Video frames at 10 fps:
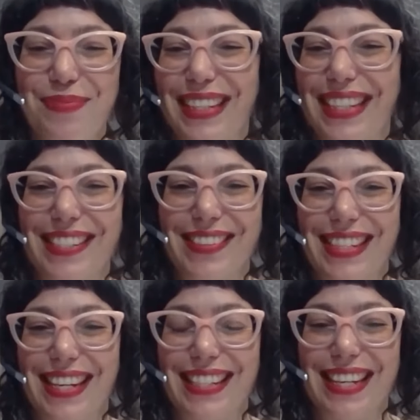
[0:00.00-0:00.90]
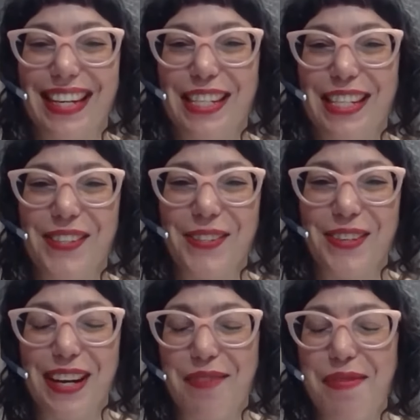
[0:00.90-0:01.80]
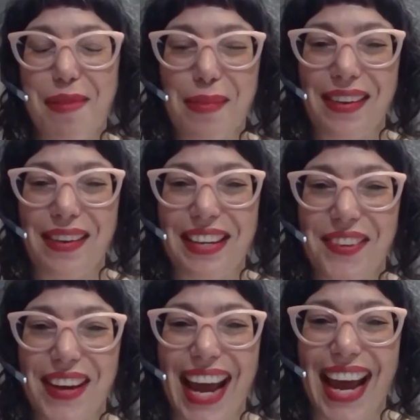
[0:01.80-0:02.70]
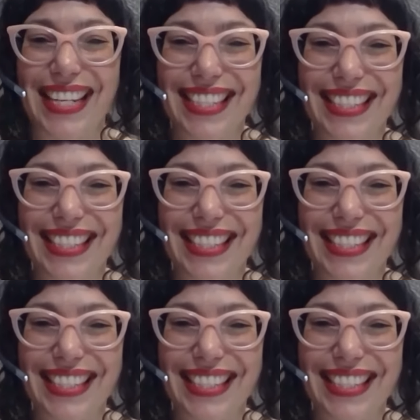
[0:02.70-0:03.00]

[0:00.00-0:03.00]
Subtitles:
please contact Tenants Victoria. We might be able to give you a hand.